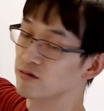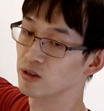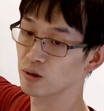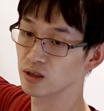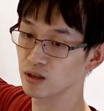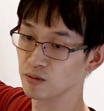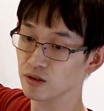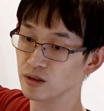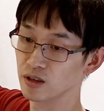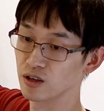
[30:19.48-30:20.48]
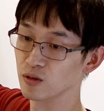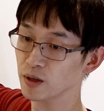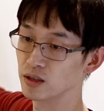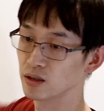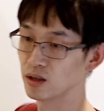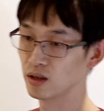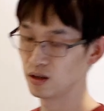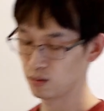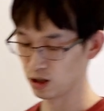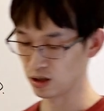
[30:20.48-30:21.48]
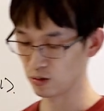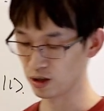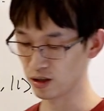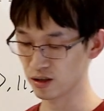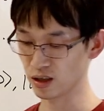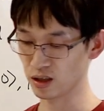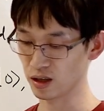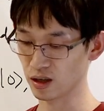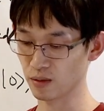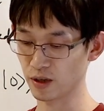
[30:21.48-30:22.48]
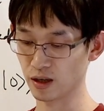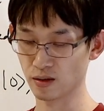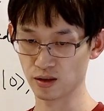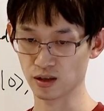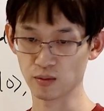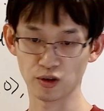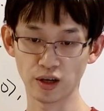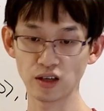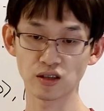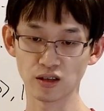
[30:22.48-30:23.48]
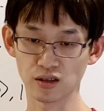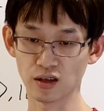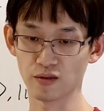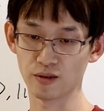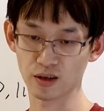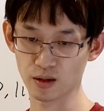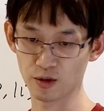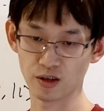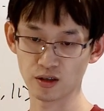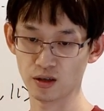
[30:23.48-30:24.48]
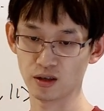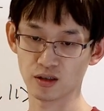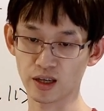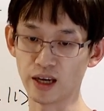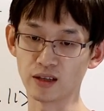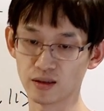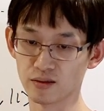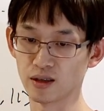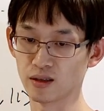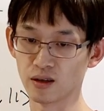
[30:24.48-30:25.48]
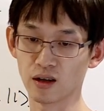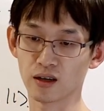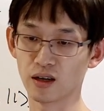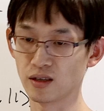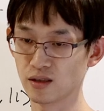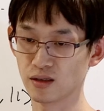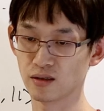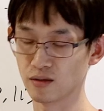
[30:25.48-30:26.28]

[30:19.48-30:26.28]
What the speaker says: for quantum computer, qubit. But then we didn't say anything about the computation itself, right? Computation needs gate, right? NOT gates,